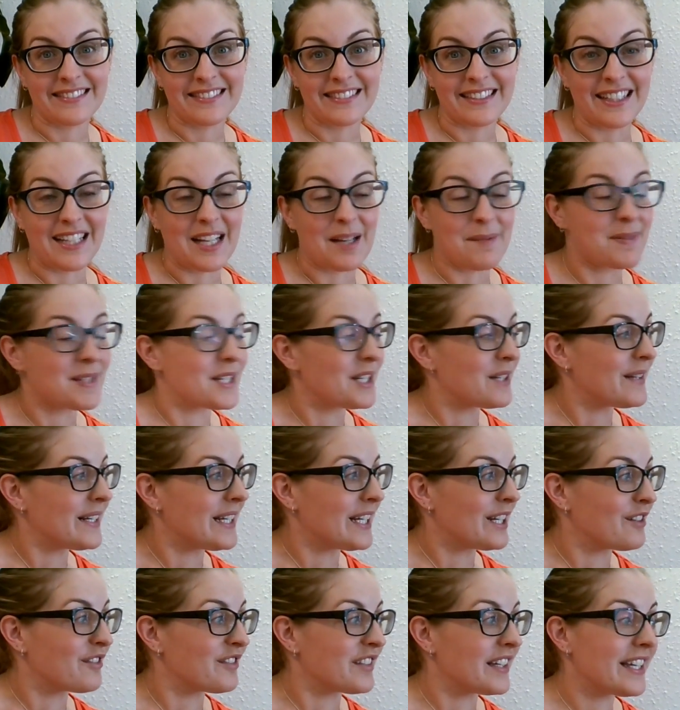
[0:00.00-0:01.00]
I absolutely
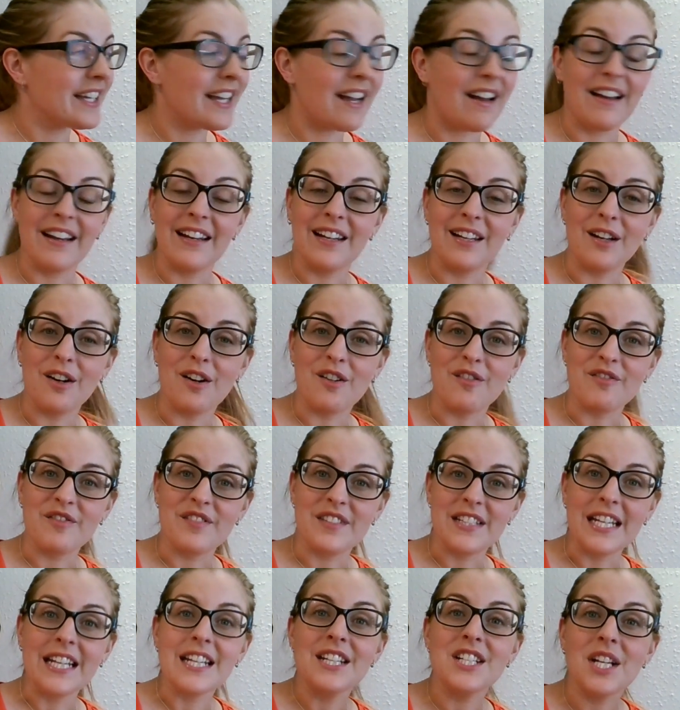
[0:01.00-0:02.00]
love it. I love
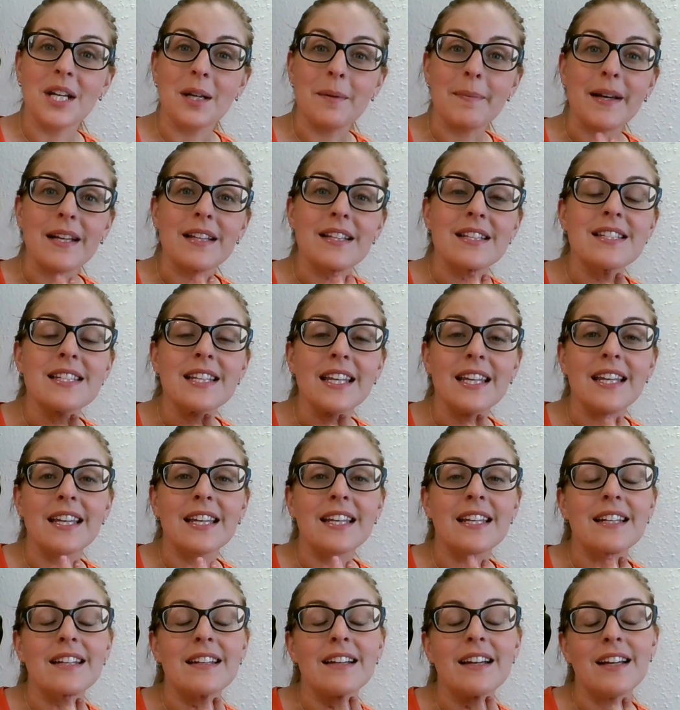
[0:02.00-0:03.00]
teaching about the
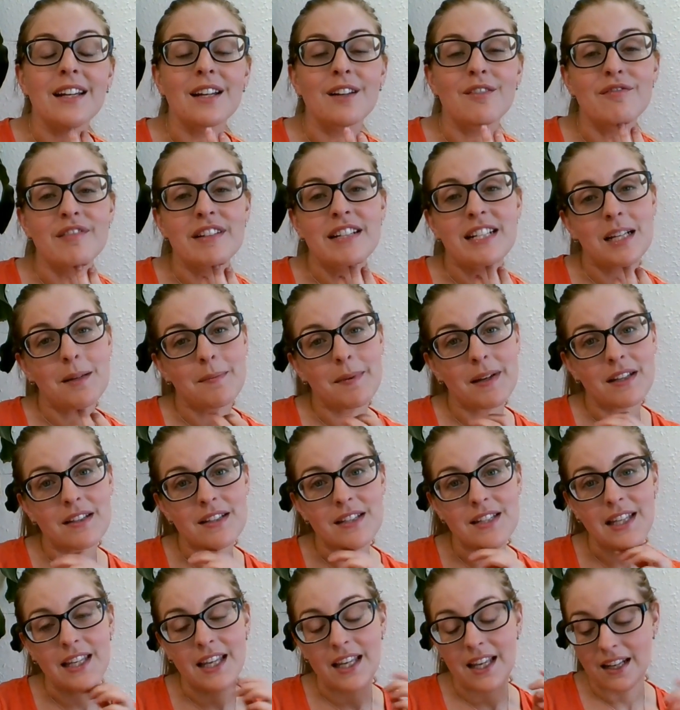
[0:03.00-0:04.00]
skin, I love reading about the
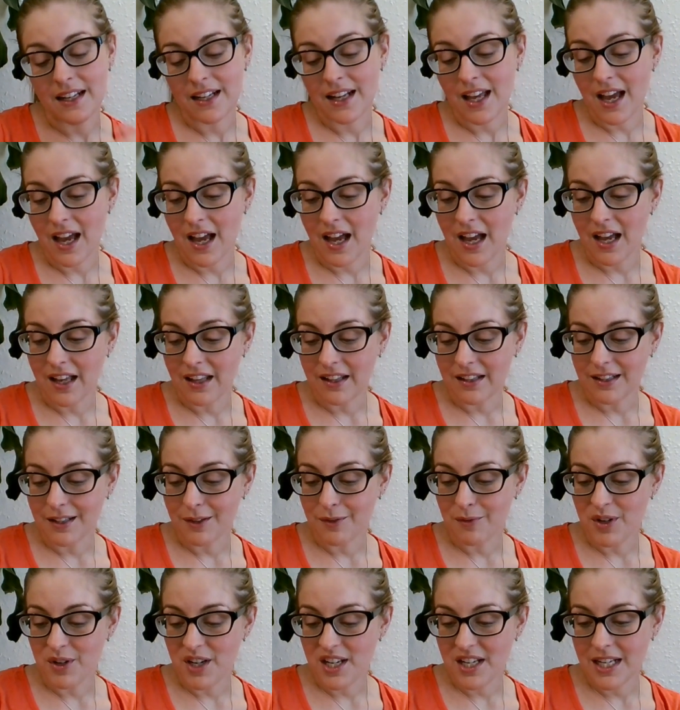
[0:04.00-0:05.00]
skin, and
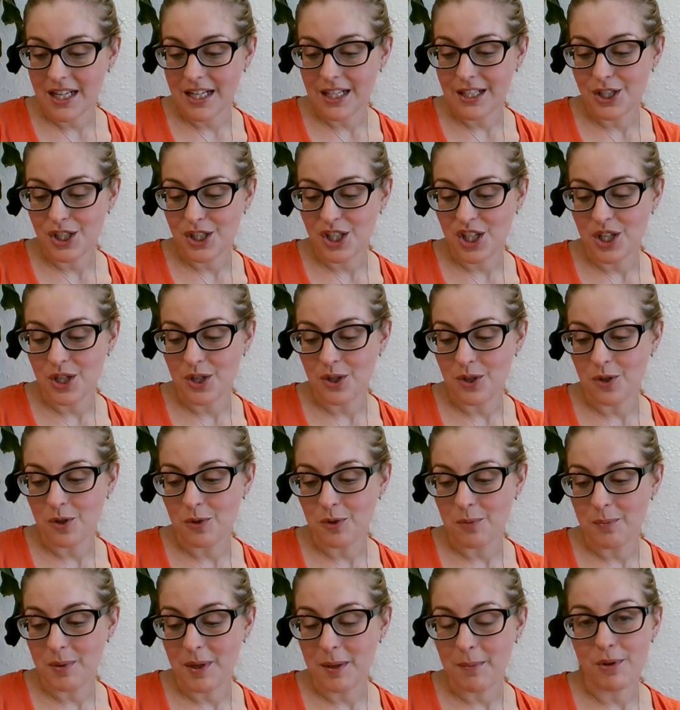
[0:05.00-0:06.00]
we need
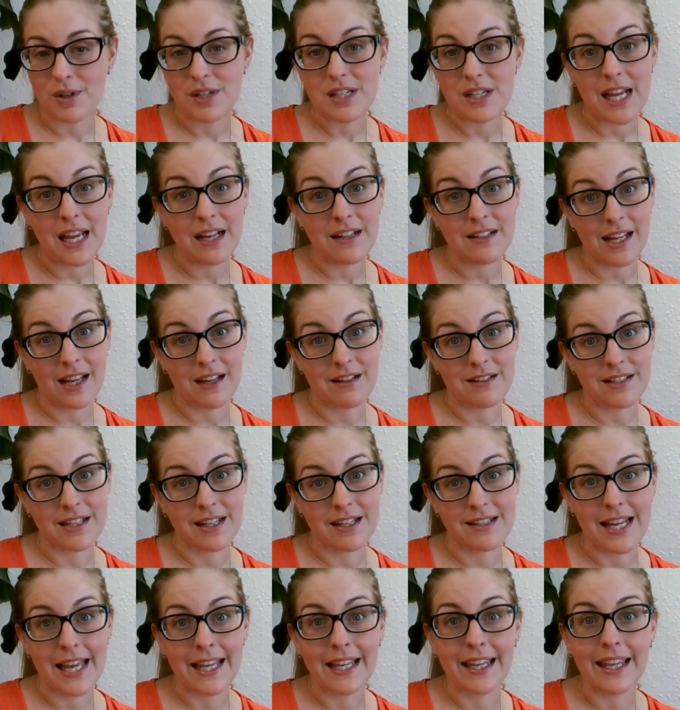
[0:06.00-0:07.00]
to be protecting our
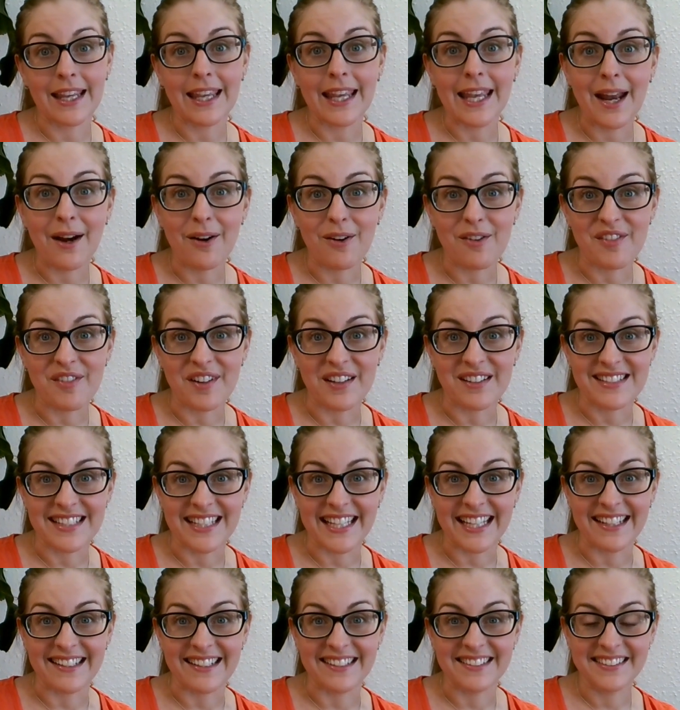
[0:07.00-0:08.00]
skin, taking care of our
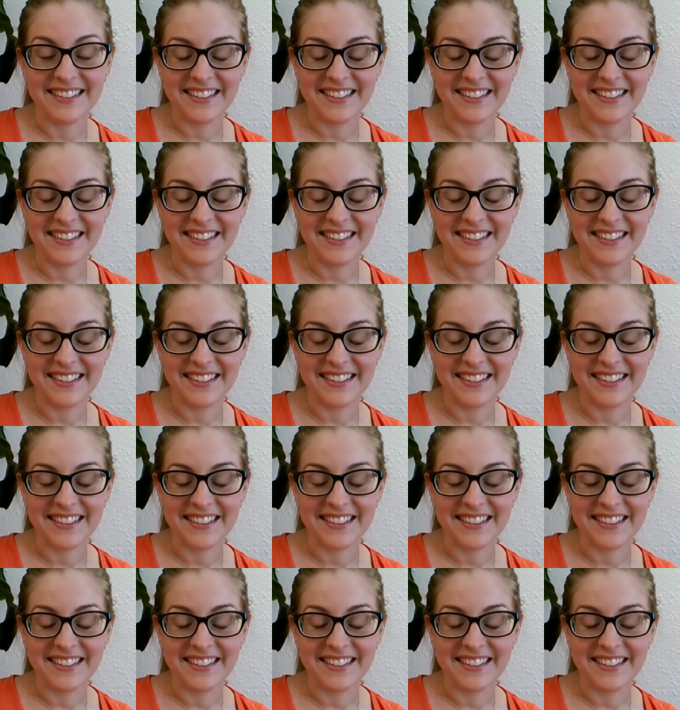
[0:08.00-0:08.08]
skin.